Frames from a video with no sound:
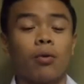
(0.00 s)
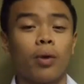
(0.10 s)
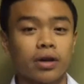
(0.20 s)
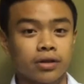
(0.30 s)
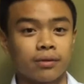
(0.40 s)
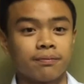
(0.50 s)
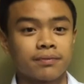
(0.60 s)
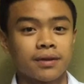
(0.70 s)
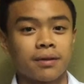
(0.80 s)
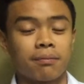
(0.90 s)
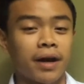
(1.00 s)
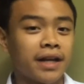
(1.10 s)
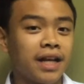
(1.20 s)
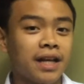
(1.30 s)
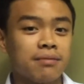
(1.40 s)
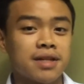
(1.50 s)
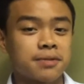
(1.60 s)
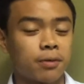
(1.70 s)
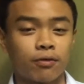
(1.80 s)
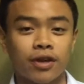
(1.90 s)
welcome. My name is
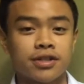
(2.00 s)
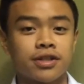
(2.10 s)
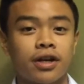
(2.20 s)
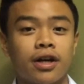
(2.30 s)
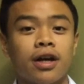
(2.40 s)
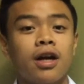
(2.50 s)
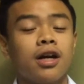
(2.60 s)
Professor